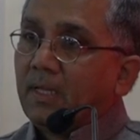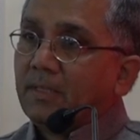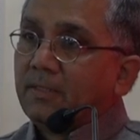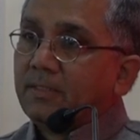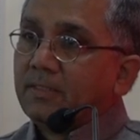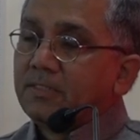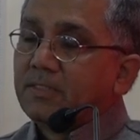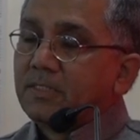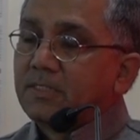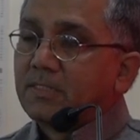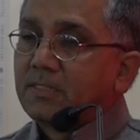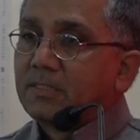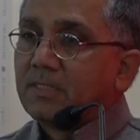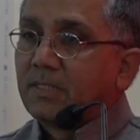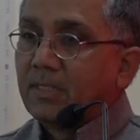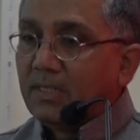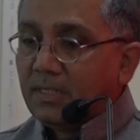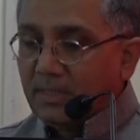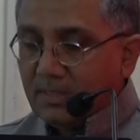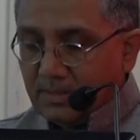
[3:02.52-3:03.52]
This is
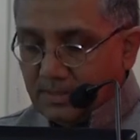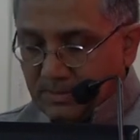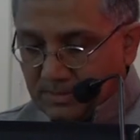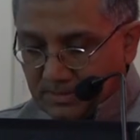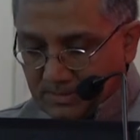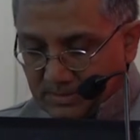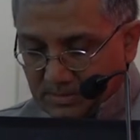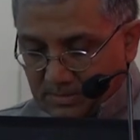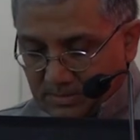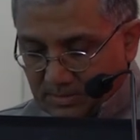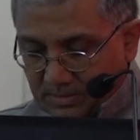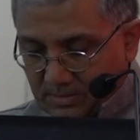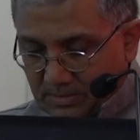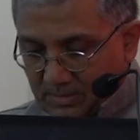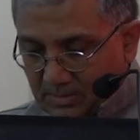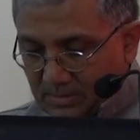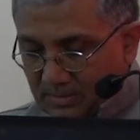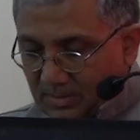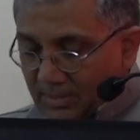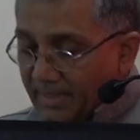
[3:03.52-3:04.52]
uh,
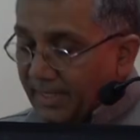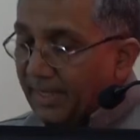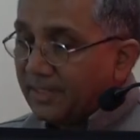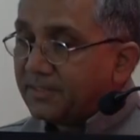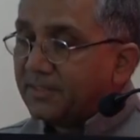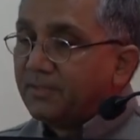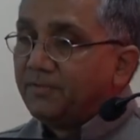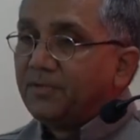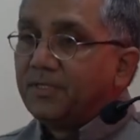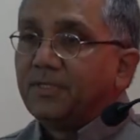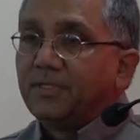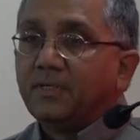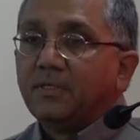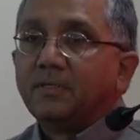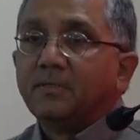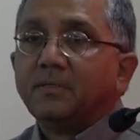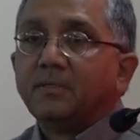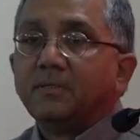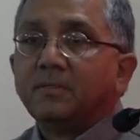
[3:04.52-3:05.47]
an activity